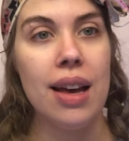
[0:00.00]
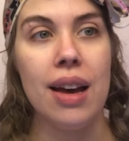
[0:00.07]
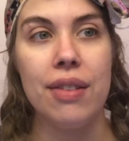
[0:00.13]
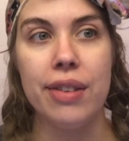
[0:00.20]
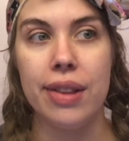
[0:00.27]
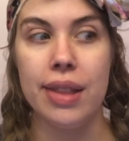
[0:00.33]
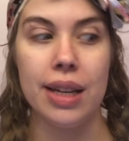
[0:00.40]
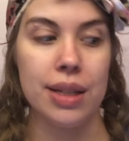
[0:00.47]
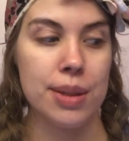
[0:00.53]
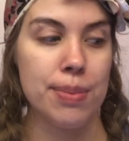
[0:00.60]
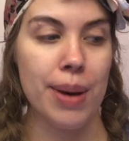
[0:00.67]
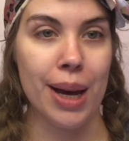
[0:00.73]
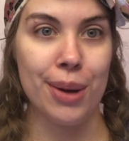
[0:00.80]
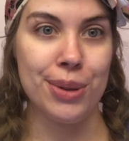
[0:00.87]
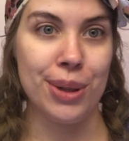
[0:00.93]
Everything's
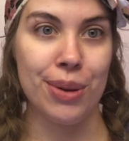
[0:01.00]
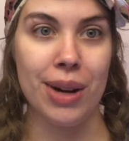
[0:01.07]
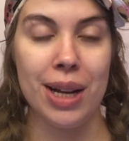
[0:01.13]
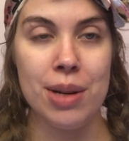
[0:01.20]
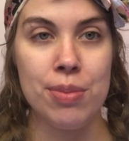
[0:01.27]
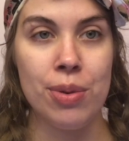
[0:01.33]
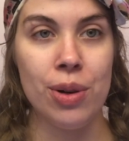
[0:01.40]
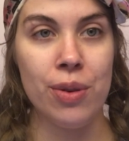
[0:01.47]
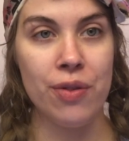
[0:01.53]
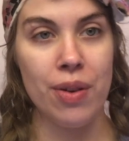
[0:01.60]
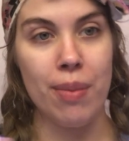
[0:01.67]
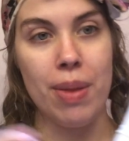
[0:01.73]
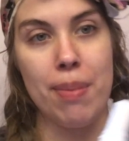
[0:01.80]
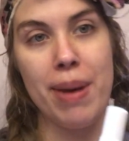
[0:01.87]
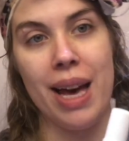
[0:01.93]
biodegradable
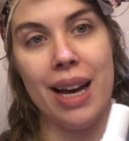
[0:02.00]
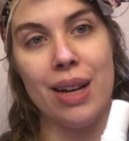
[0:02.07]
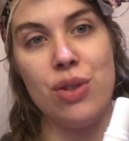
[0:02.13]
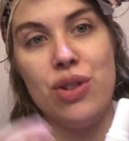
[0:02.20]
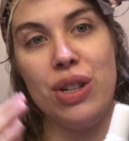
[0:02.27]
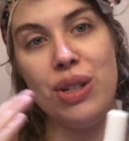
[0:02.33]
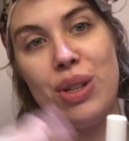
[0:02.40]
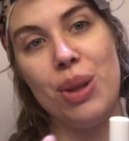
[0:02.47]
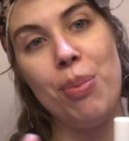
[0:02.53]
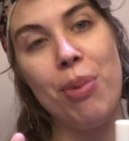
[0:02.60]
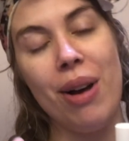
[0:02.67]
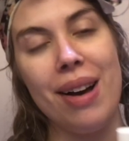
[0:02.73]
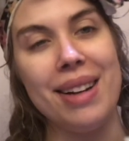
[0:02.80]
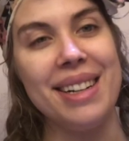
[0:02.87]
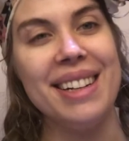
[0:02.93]
from the packaging to the
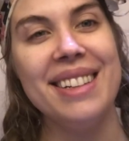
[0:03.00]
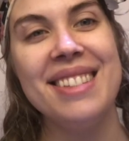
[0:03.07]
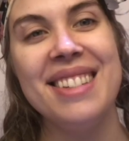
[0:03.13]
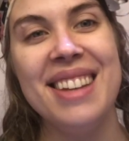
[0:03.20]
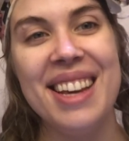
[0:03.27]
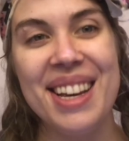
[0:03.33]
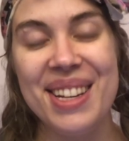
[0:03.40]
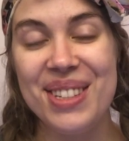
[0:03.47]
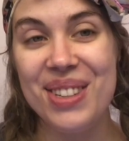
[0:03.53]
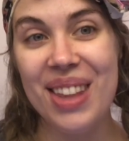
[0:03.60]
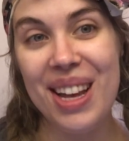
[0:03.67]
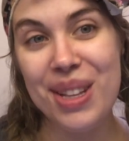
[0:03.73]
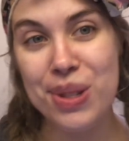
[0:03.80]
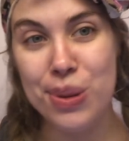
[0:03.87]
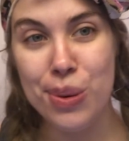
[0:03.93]
product. So
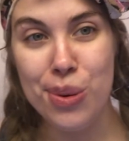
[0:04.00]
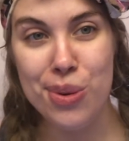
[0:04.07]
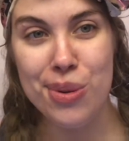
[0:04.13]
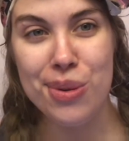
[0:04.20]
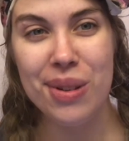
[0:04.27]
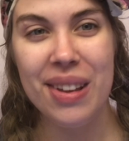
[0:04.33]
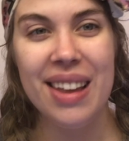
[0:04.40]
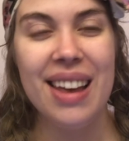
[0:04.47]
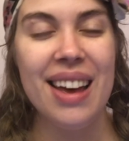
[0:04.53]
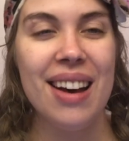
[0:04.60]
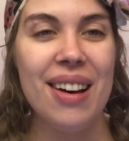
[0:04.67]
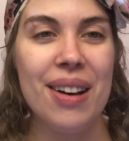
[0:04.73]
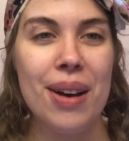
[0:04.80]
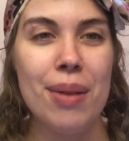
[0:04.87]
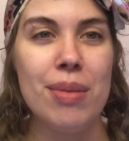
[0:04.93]
that's cool,
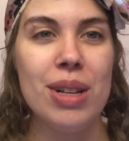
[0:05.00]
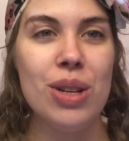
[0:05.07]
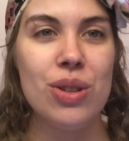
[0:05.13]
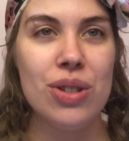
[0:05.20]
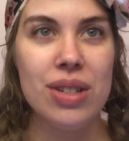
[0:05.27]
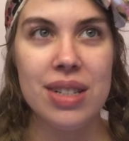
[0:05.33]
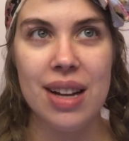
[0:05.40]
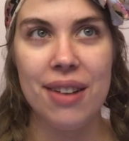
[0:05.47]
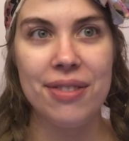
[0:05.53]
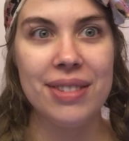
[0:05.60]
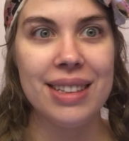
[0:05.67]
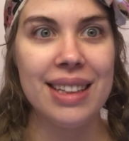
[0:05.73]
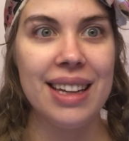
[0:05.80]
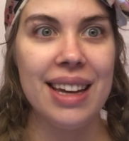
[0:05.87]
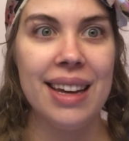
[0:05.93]
and you should
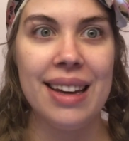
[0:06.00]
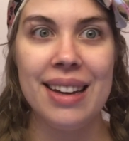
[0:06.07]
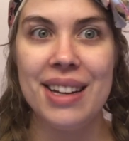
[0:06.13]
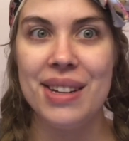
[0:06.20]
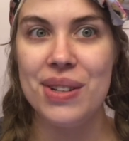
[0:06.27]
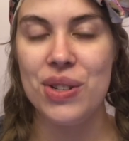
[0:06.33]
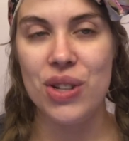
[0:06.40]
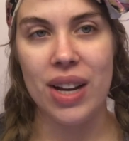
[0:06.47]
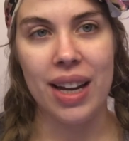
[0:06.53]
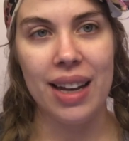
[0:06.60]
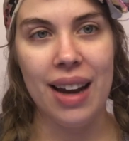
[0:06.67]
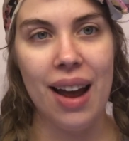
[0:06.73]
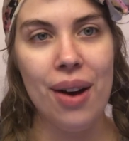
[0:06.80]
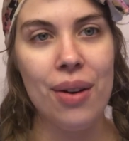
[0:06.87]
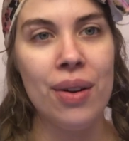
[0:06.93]
definitely check
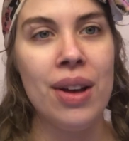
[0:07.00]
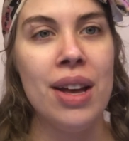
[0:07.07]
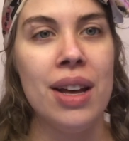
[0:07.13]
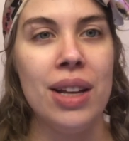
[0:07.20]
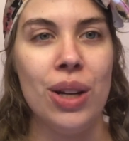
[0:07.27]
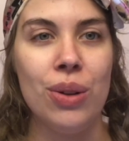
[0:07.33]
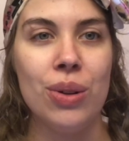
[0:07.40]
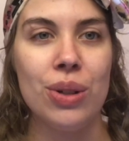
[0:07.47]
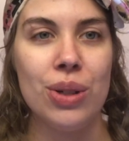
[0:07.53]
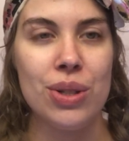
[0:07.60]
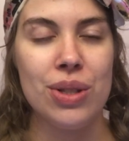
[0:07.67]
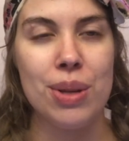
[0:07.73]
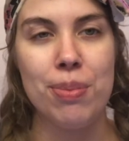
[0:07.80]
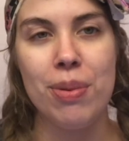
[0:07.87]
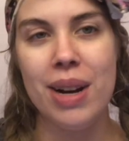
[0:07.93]
it out. You notice
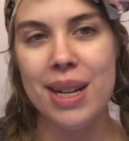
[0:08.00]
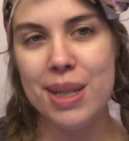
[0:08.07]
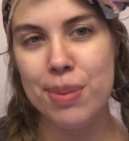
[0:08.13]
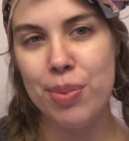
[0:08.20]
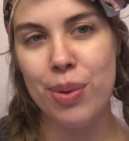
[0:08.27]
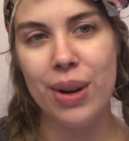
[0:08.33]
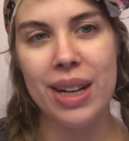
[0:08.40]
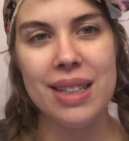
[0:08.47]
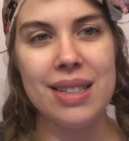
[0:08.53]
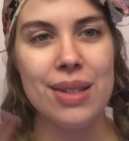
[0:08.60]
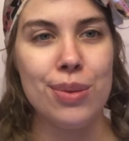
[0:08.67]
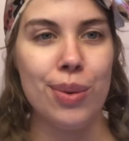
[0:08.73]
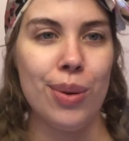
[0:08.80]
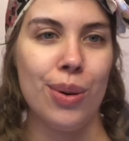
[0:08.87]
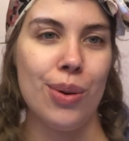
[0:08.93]
the price points
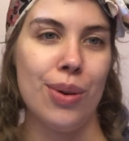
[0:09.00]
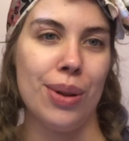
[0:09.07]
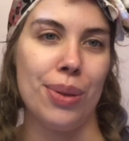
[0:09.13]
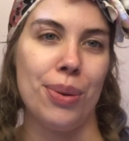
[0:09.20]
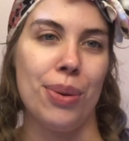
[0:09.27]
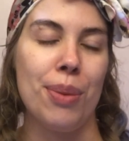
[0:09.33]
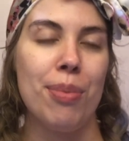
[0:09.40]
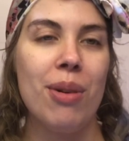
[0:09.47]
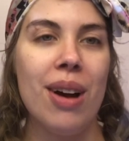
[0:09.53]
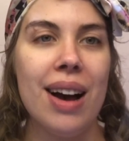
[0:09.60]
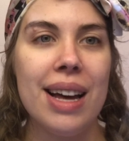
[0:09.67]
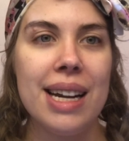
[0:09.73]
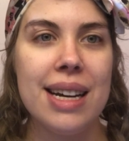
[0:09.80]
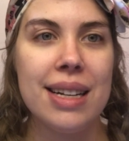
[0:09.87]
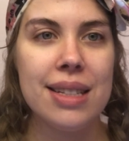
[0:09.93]
as we were going through the
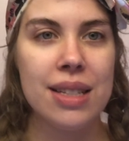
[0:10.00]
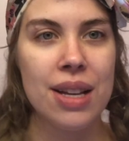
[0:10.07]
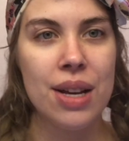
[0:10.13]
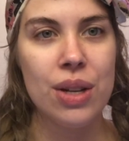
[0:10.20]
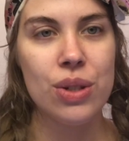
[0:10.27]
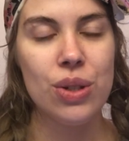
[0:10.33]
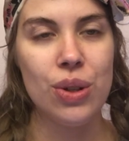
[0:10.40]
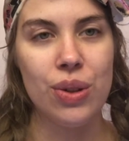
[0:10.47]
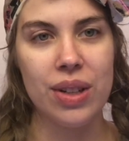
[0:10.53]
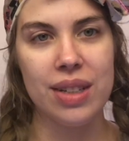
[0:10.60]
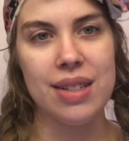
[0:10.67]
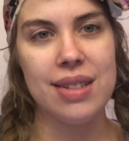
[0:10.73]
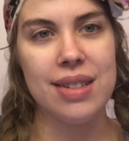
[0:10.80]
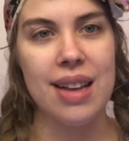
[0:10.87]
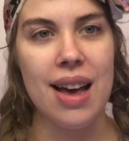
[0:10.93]
products, so you can
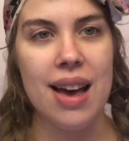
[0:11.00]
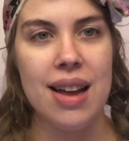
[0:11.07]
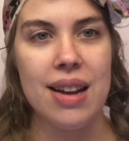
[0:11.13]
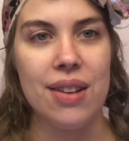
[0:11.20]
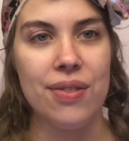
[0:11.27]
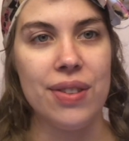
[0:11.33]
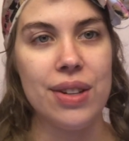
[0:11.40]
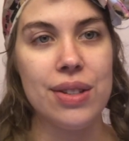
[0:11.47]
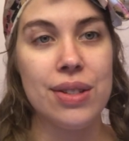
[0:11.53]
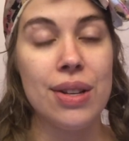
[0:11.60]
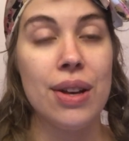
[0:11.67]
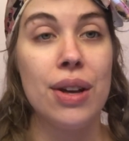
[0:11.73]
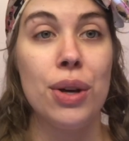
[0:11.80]
decide if it's,